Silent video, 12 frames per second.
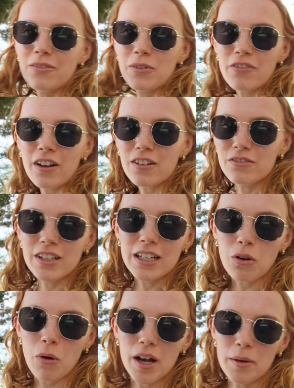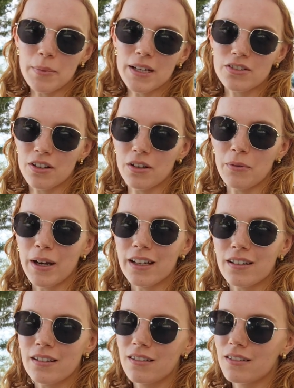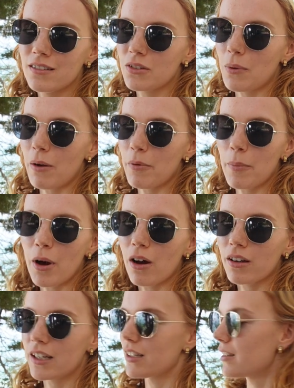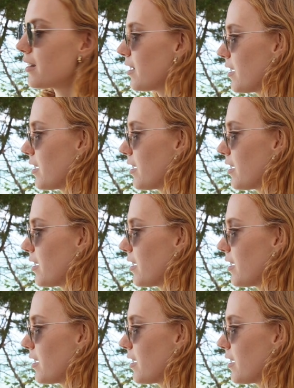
We found a really quiet beach on the way to where we're parking.